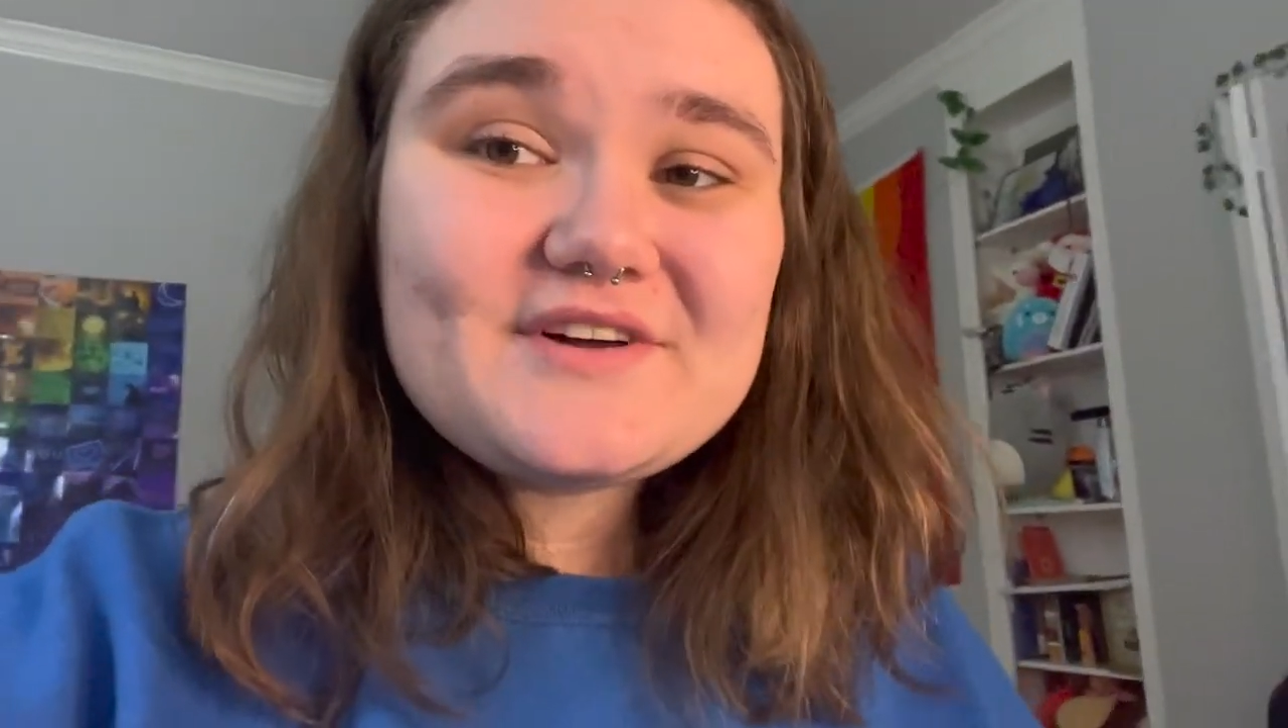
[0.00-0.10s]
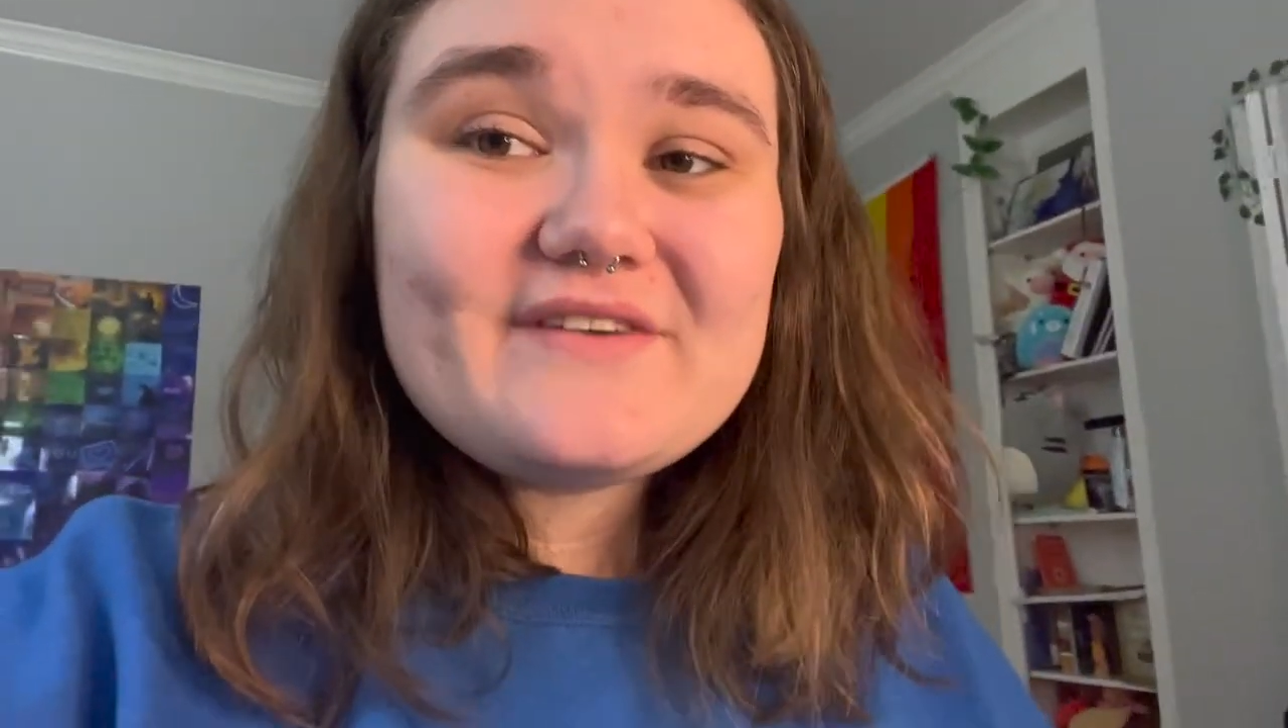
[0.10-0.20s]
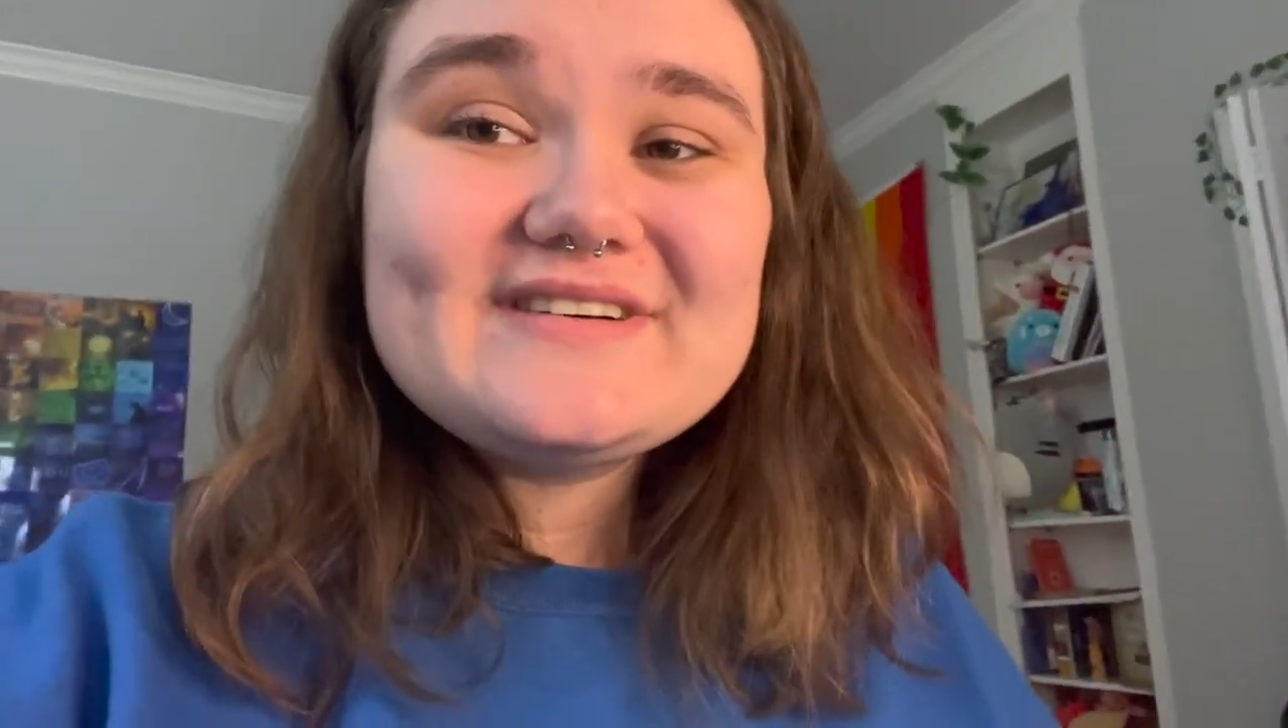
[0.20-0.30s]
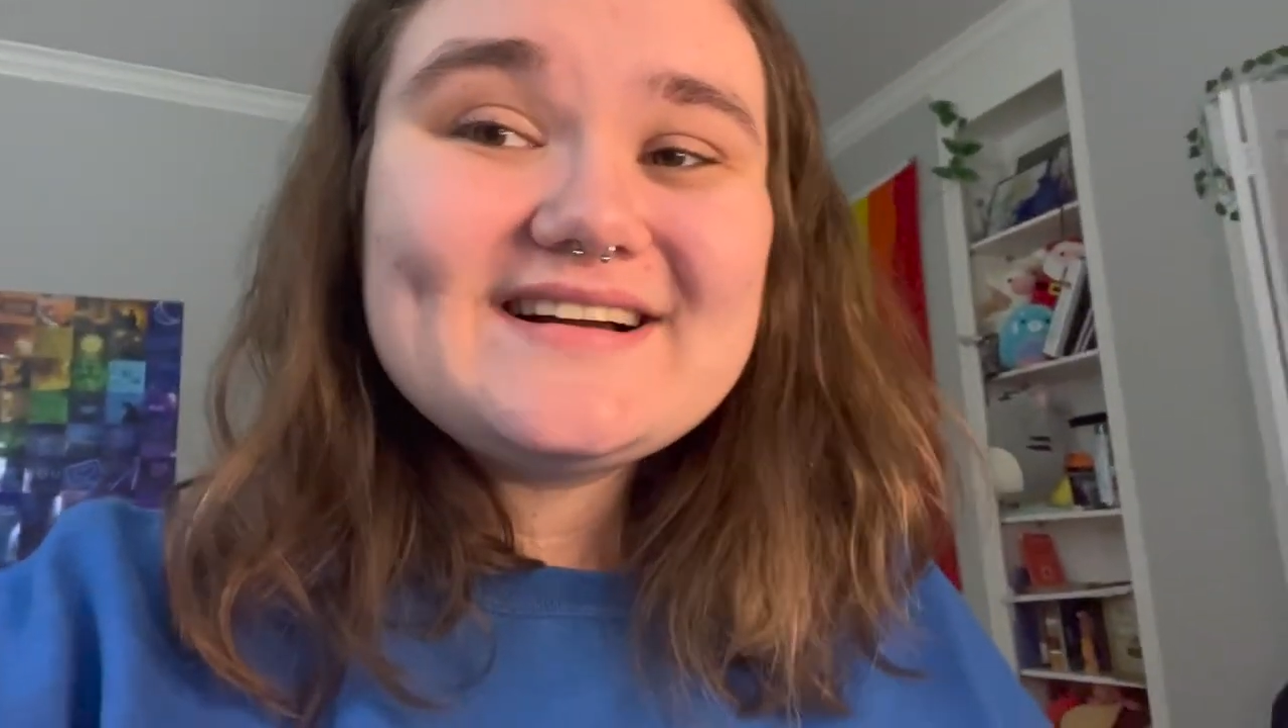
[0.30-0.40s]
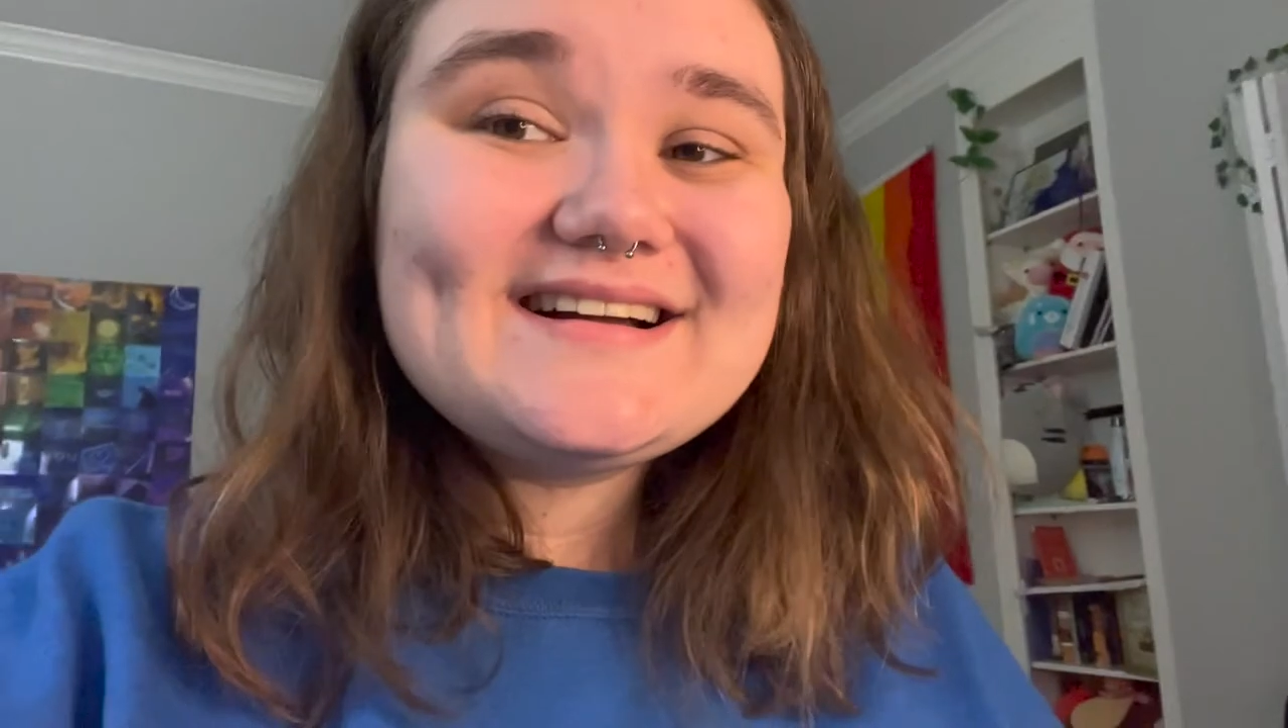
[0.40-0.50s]

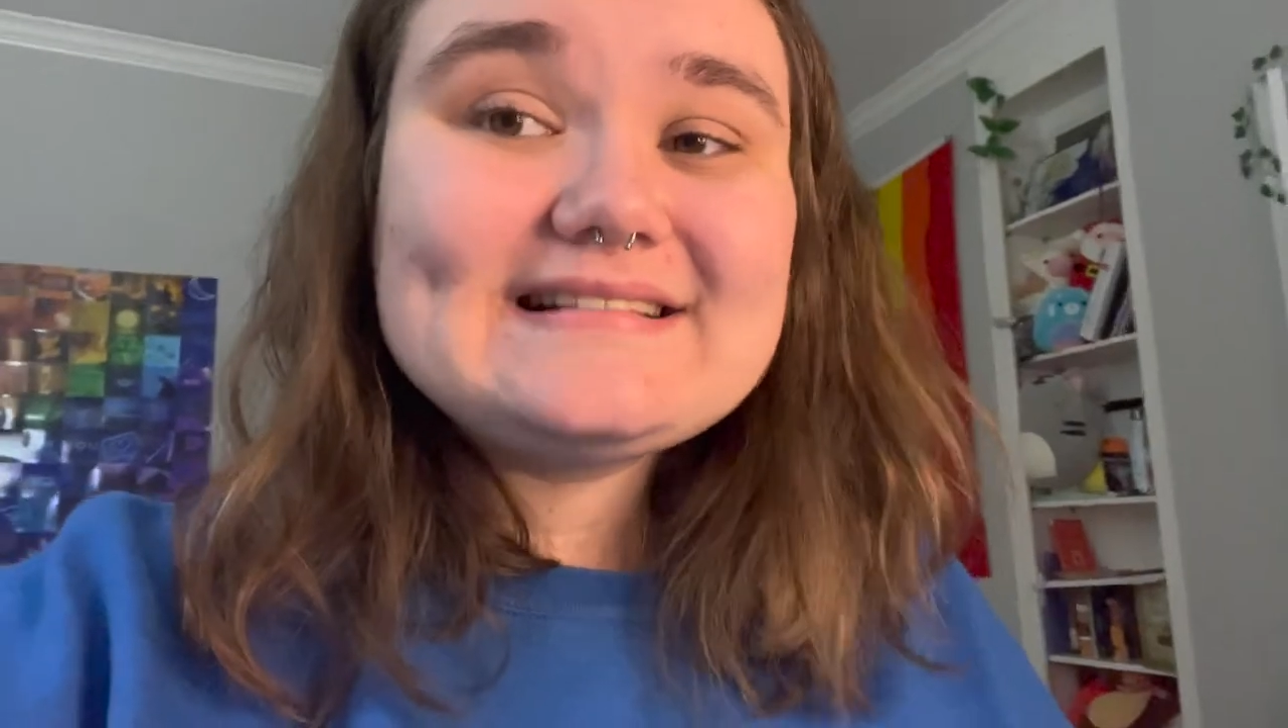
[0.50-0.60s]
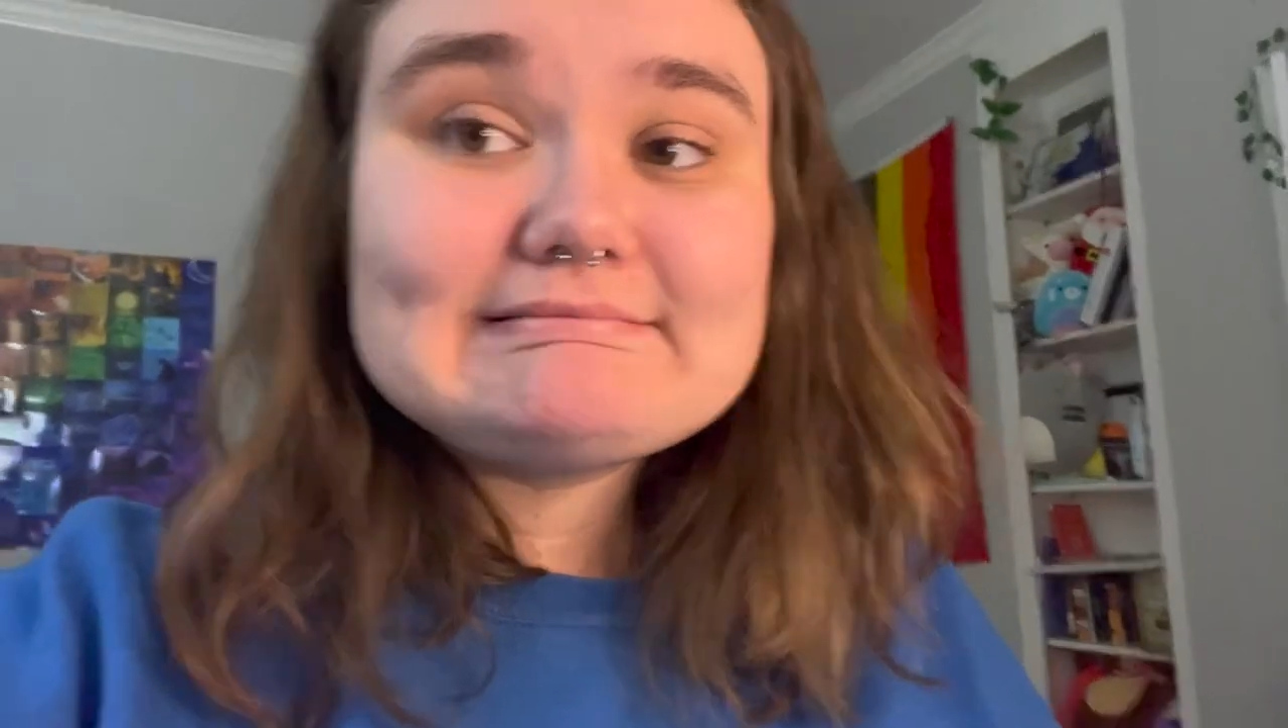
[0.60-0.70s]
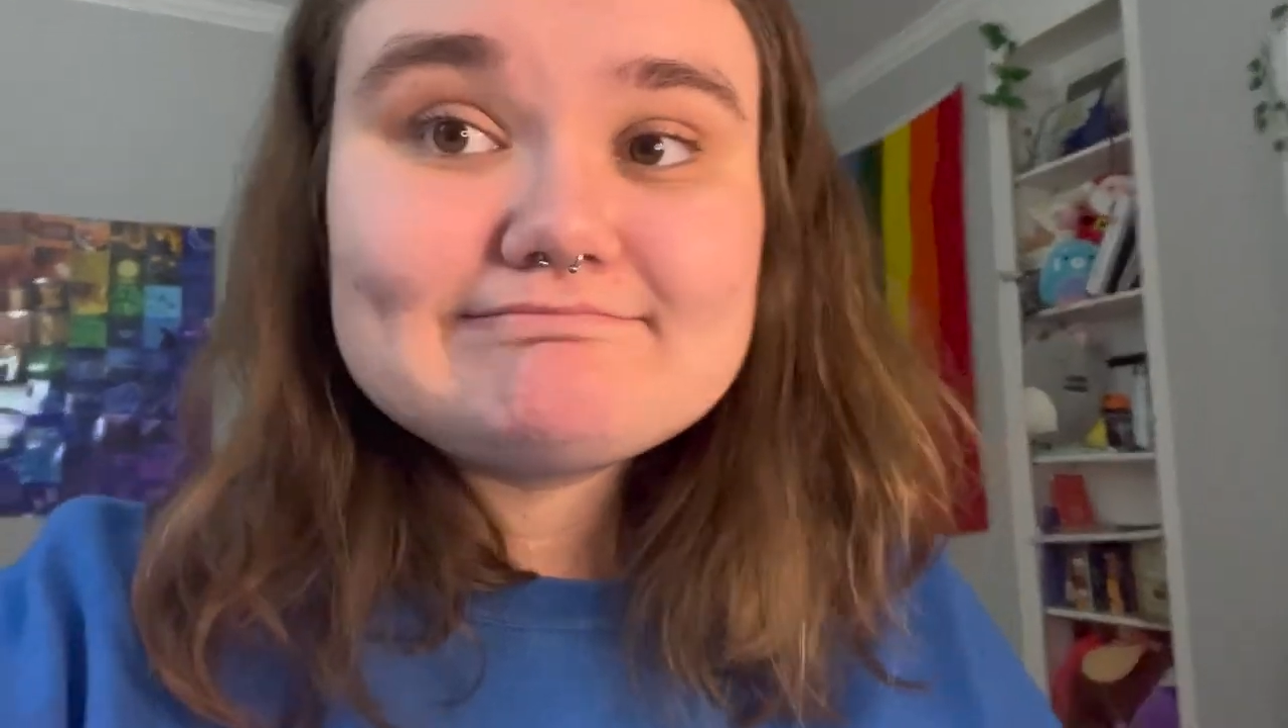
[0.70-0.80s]
cover.